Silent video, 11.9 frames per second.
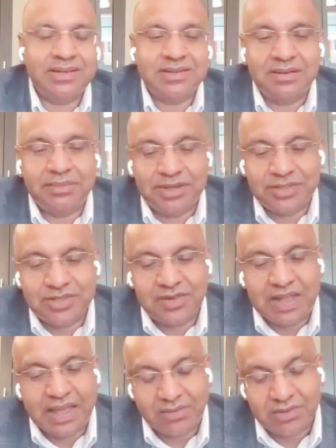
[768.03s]
is a bunch of
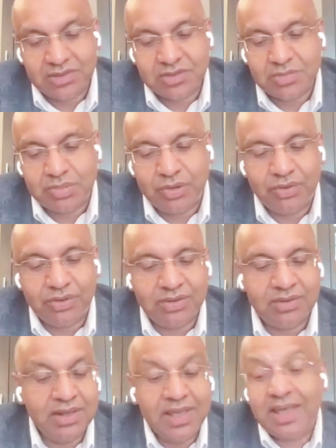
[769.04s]
languages
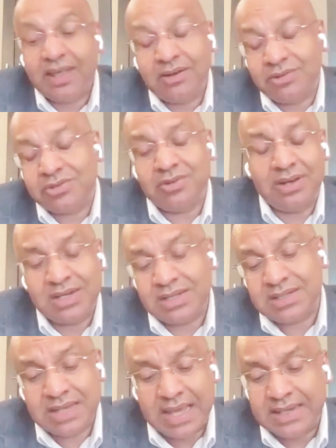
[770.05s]
spoken and also
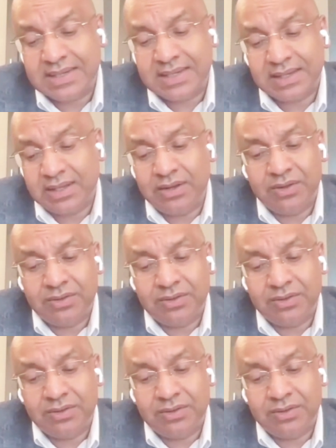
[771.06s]
understanding,